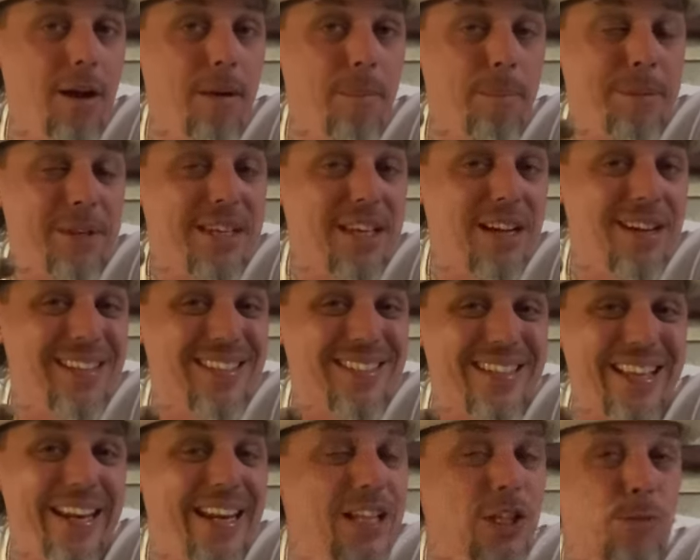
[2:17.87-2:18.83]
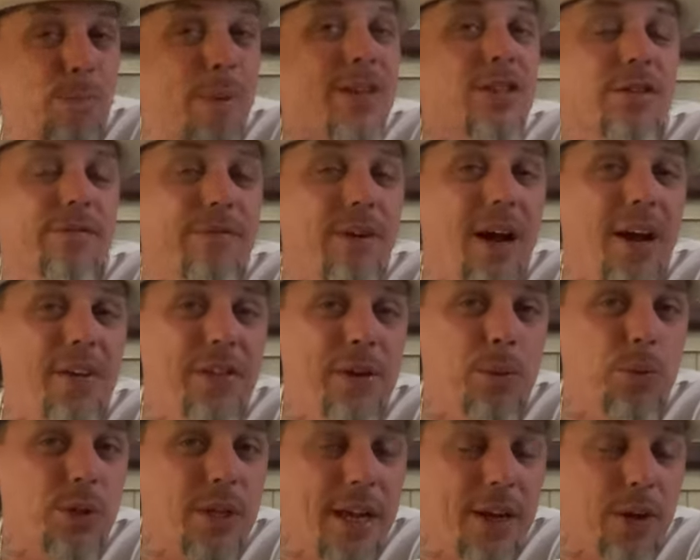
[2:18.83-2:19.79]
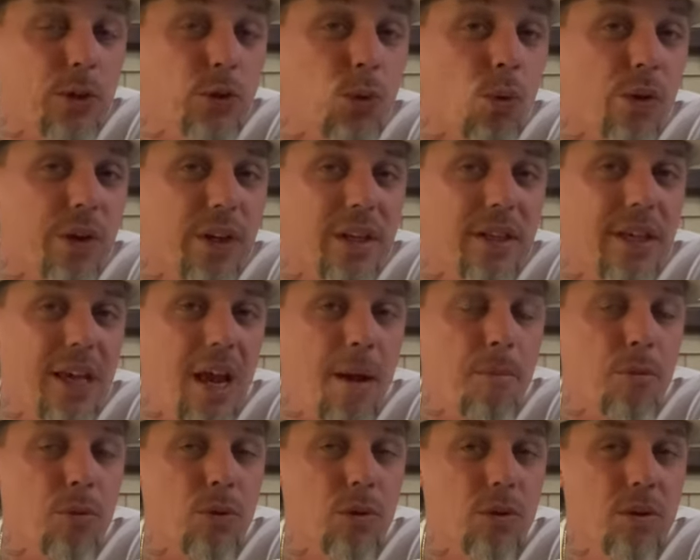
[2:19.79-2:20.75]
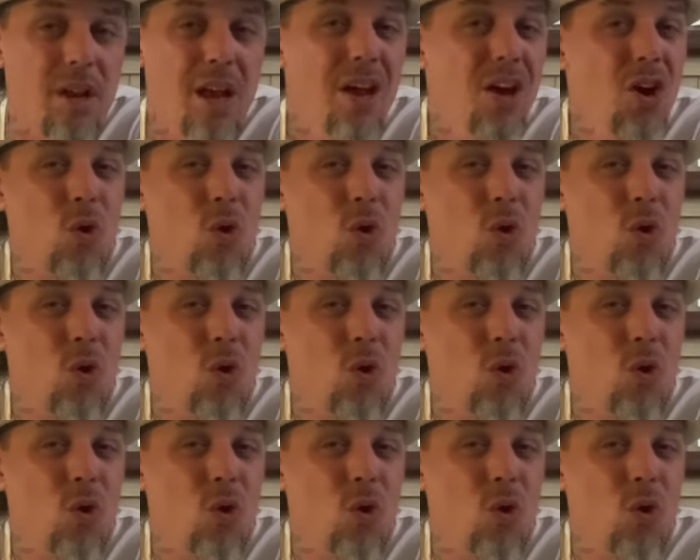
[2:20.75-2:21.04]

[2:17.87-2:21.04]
because they didn't specify that it was Ecuadorian Cameroon,